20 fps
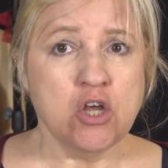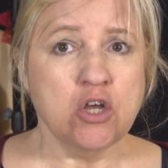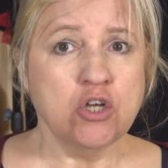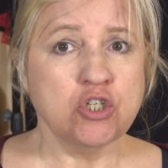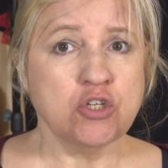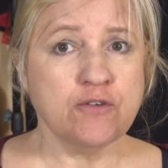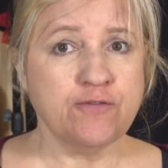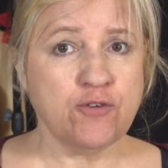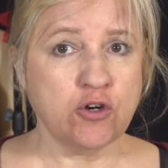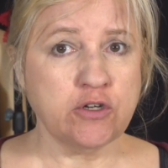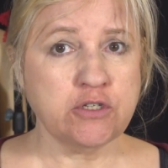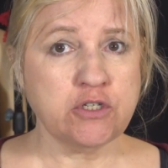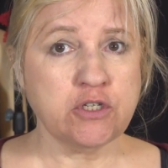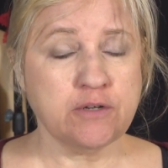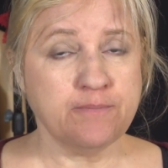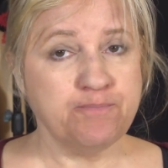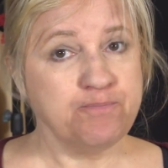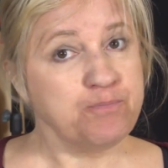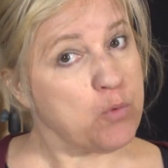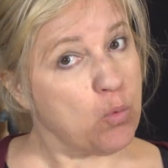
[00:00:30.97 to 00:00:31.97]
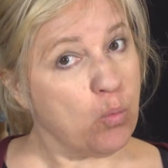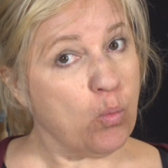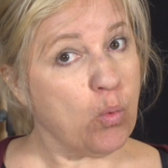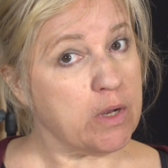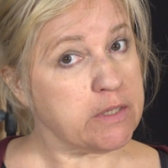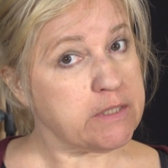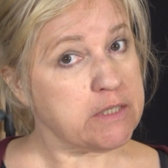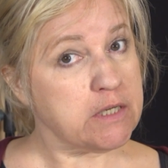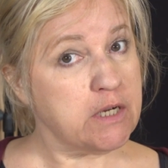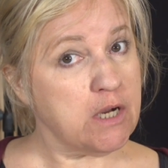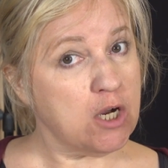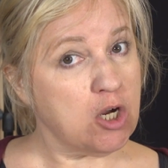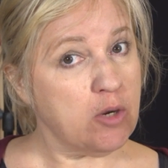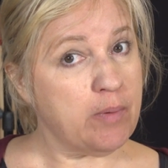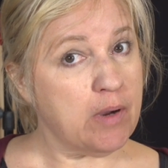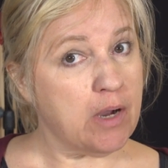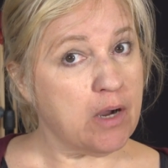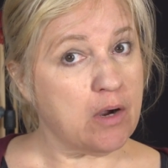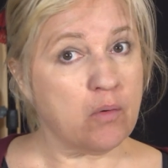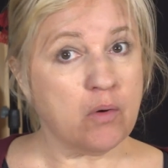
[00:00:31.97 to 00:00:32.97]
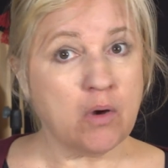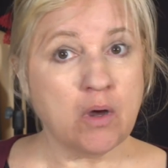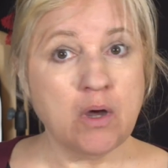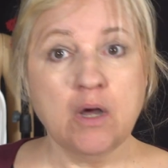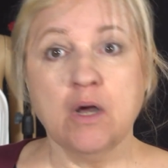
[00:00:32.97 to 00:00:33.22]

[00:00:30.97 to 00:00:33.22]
So first, what's a gobo?